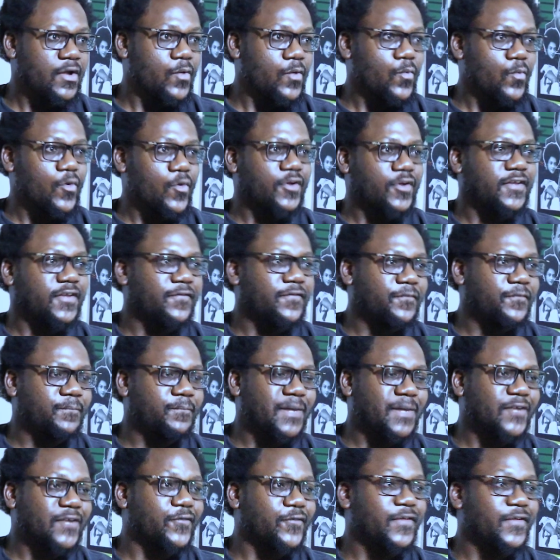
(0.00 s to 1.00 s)
what if
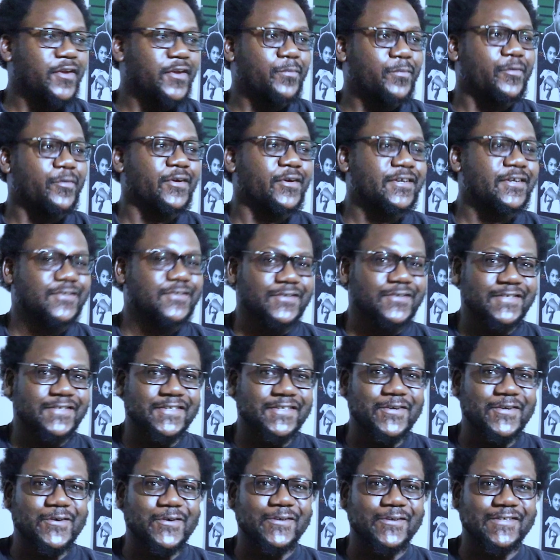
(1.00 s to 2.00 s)
part of the reparations
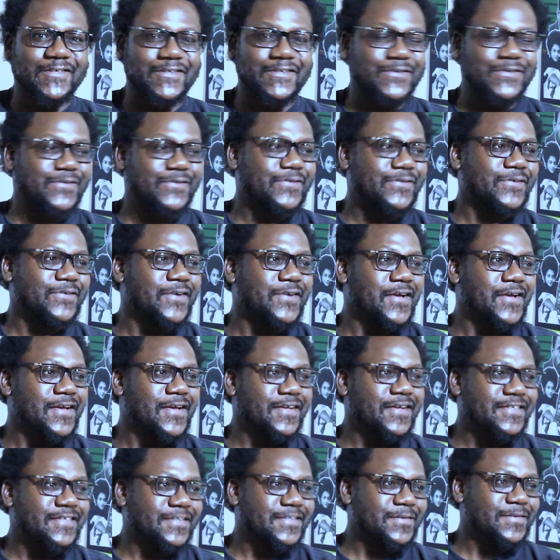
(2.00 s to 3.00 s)
goes to
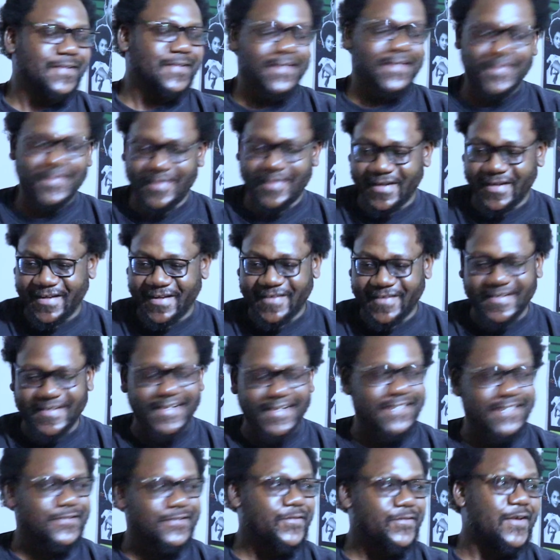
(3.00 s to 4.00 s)
the
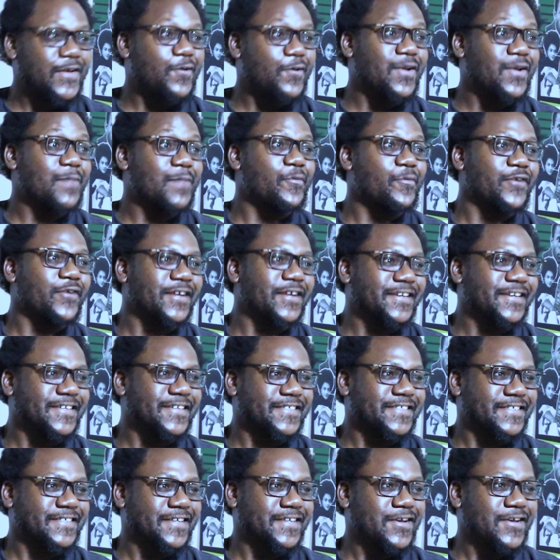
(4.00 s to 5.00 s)
descendants of the
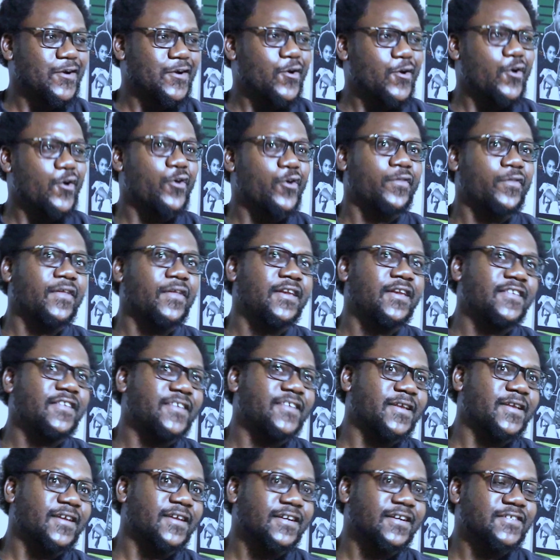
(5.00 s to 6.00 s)
collaborators or the
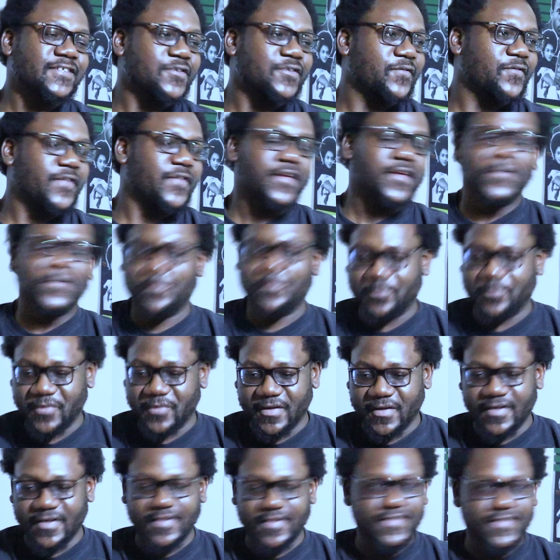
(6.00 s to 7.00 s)
descendants of the
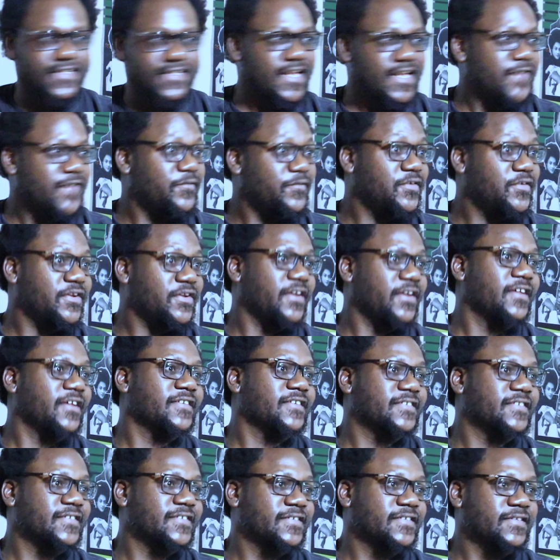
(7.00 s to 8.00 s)
slave
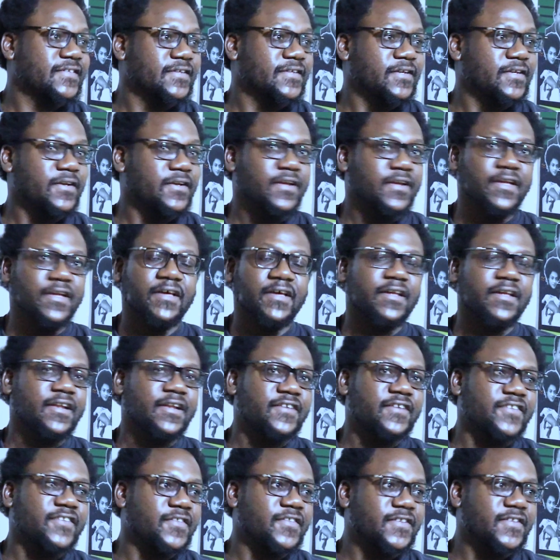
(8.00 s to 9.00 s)
traders,
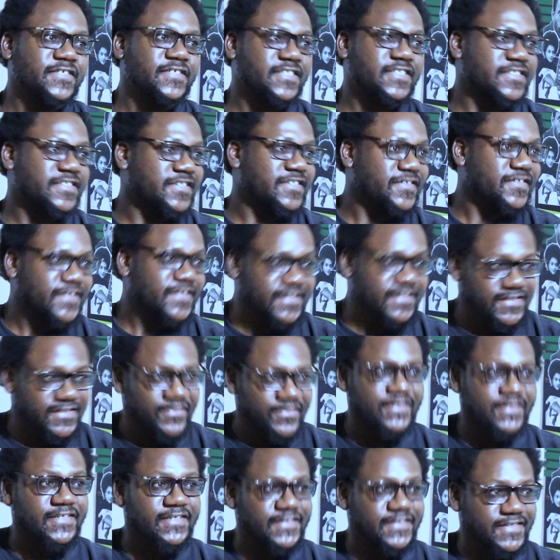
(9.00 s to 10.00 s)
let's say in the 16th and
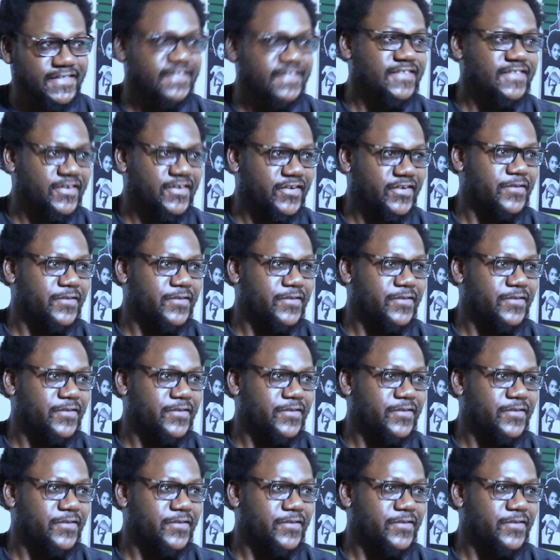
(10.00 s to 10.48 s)
17th century?